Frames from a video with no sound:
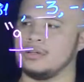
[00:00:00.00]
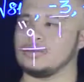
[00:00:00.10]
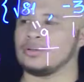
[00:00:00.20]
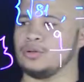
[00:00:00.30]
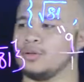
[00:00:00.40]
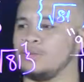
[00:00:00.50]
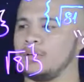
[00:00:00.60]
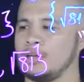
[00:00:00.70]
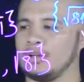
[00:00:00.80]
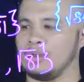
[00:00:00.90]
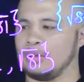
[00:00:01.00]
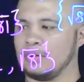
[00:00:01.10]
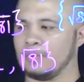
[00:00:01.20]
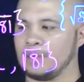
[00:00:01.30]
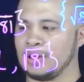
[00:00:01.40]
True,
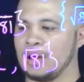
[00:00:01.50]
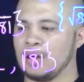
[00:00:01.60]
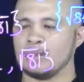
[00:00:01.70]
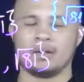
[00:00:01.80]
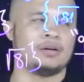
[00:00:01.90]
we called it